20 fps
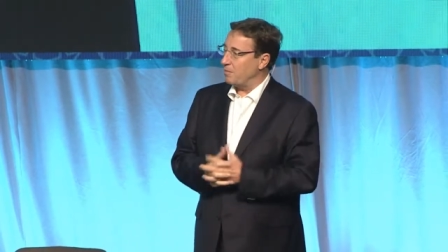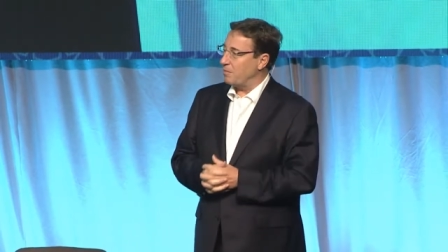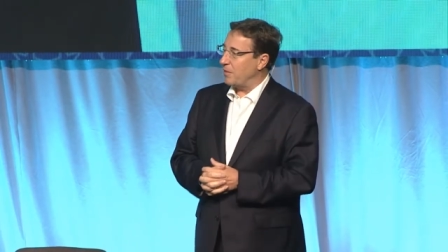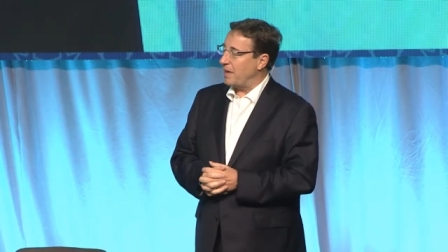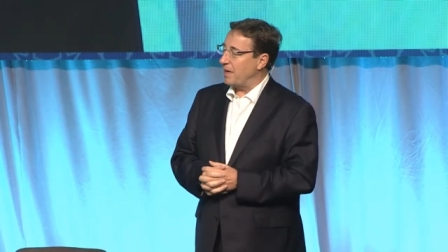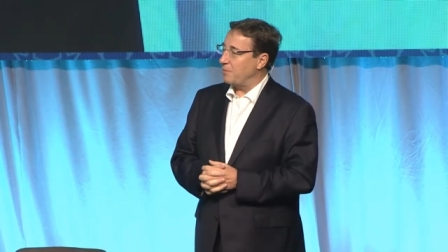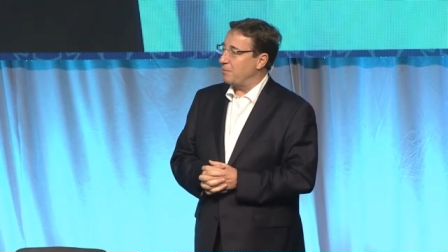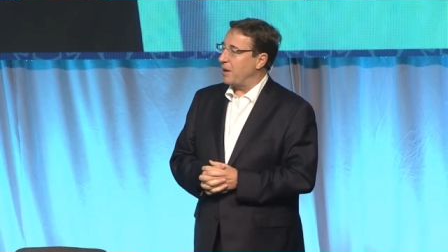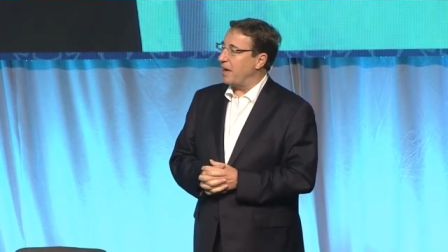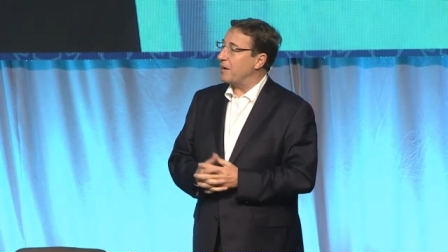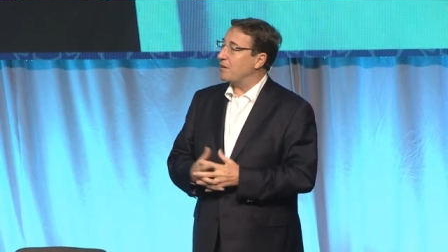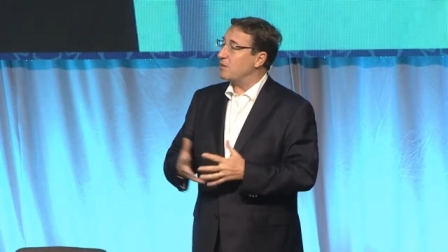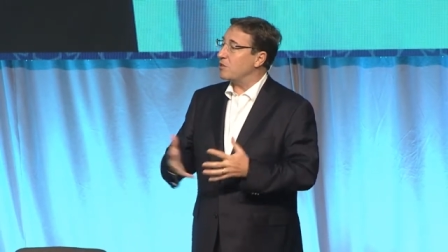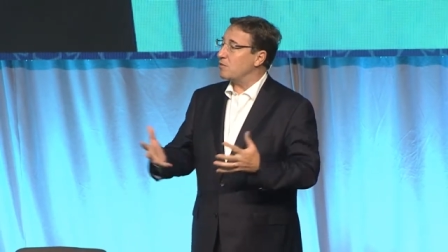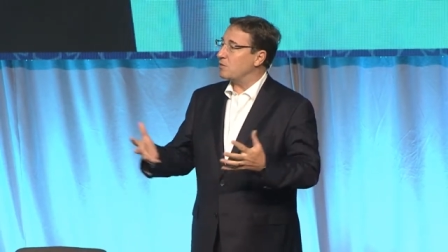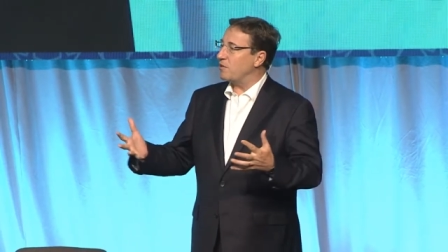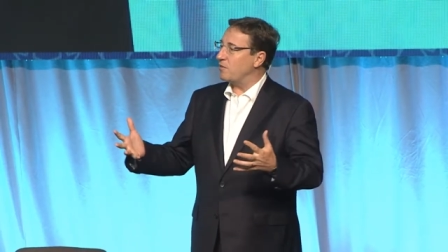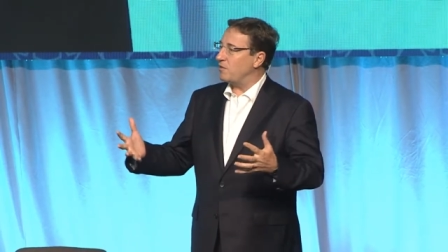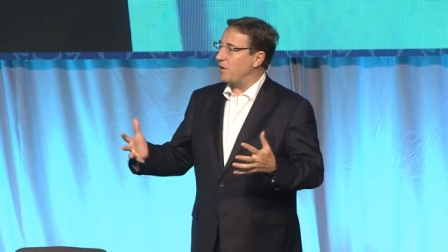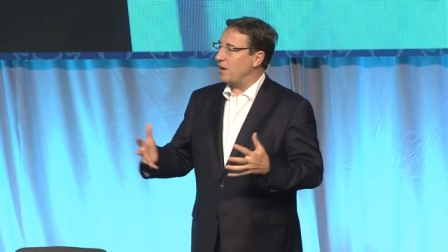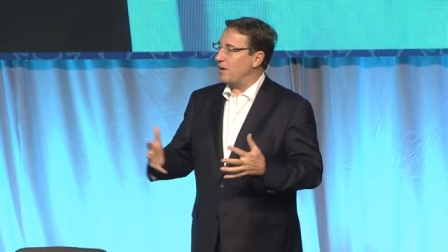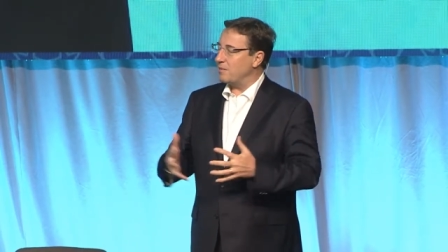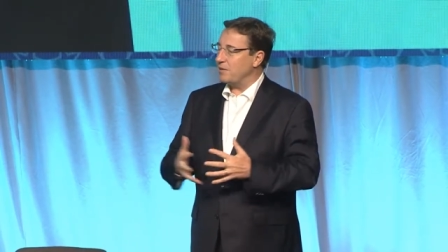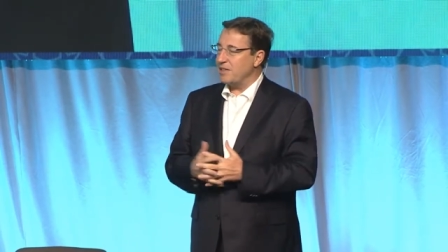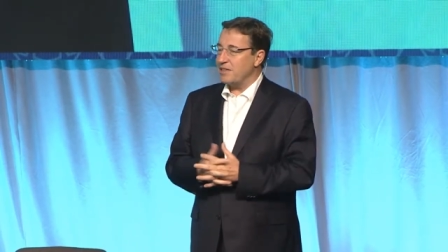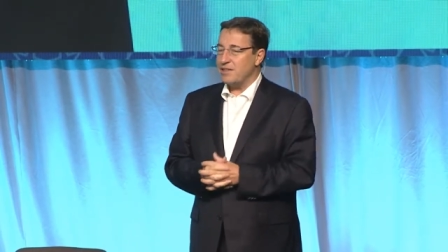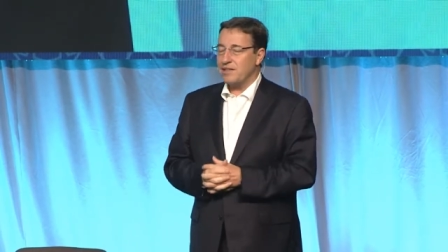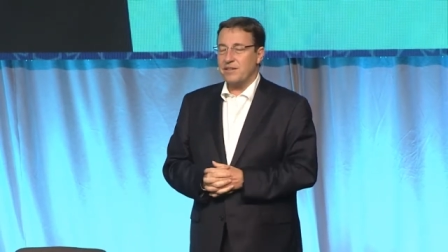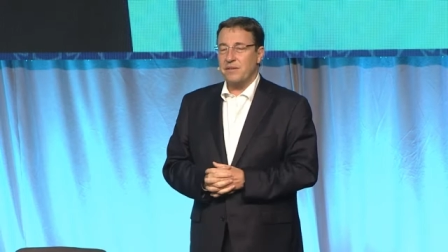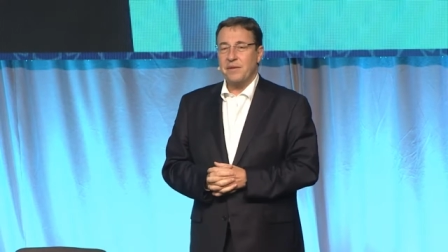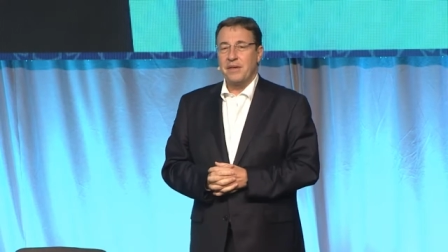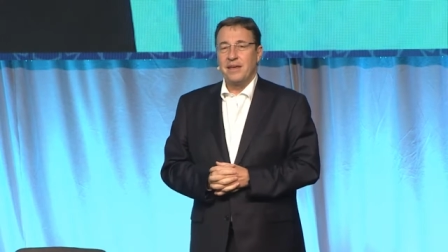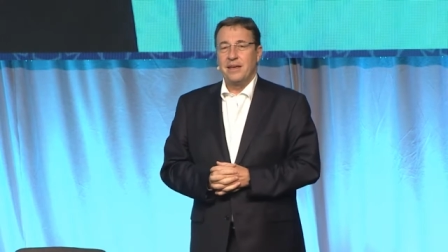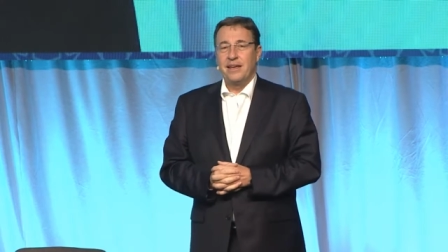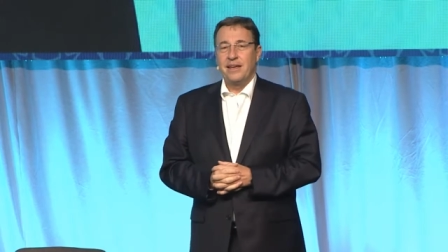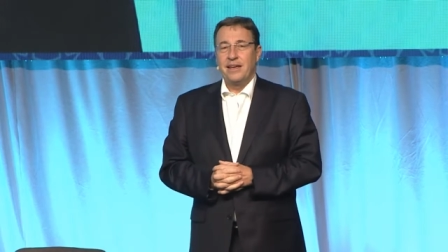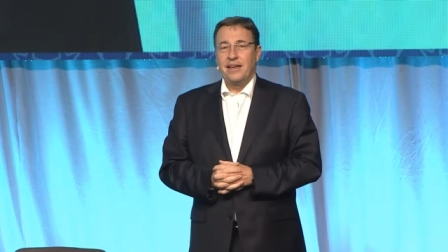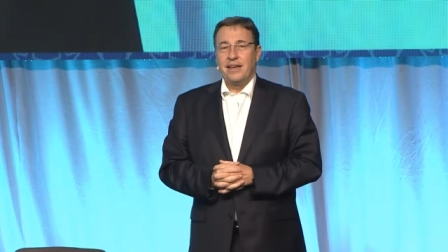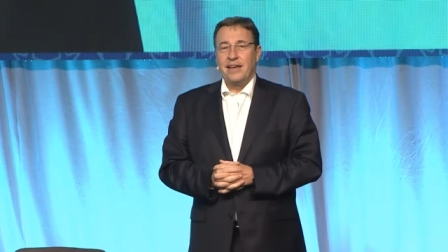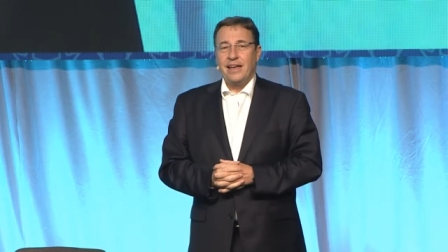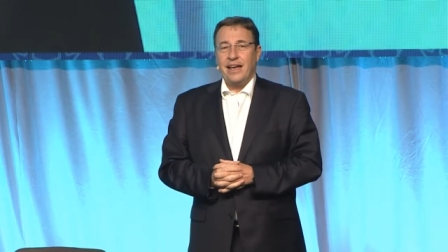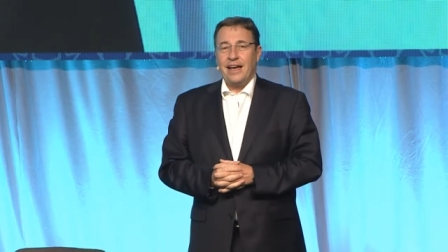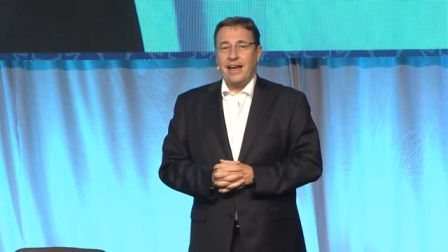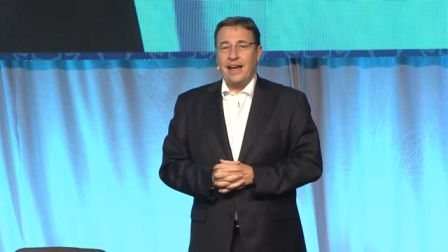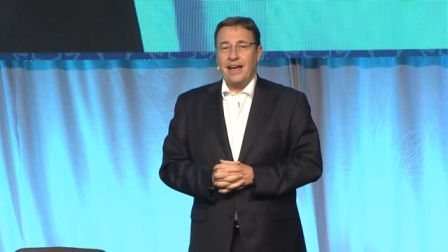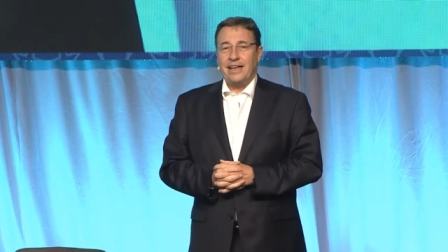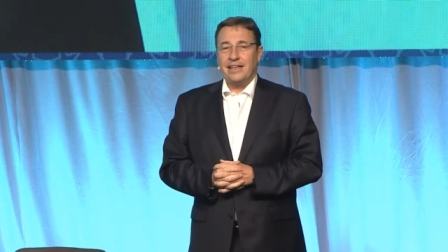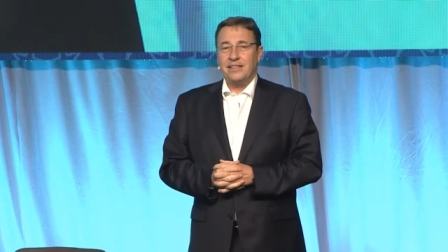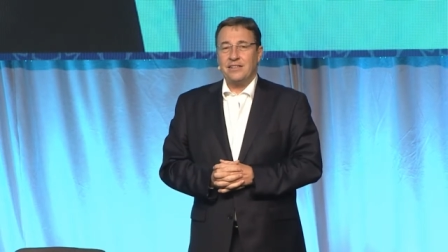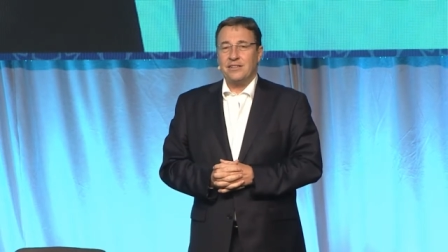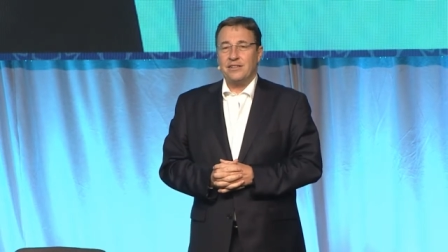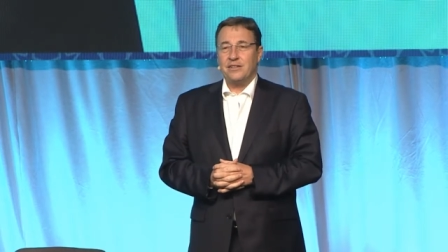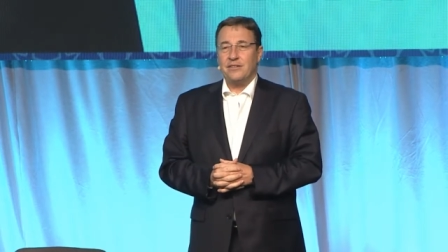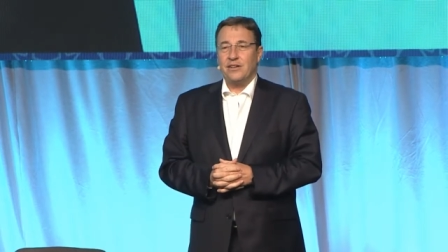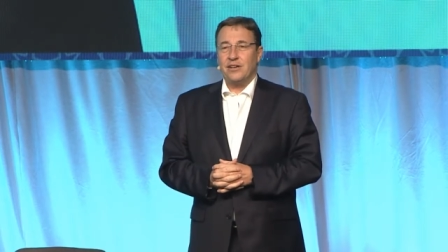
My parents were farmers, and